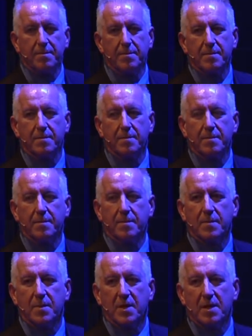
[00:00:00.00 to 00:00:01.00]

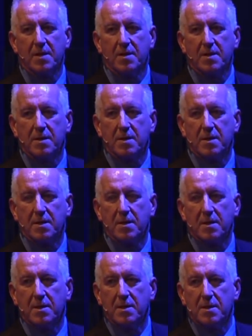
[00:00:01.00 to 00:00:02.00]

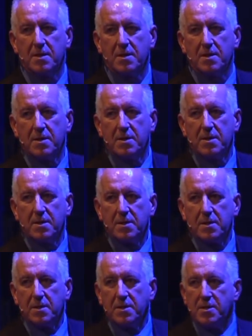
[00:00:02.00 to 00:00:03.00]

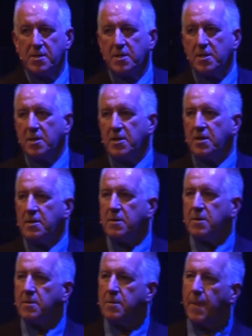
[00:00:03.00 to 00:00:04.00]

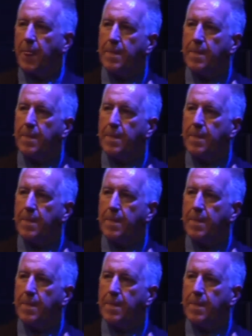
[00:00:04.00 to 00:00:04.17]
Nobody speaks.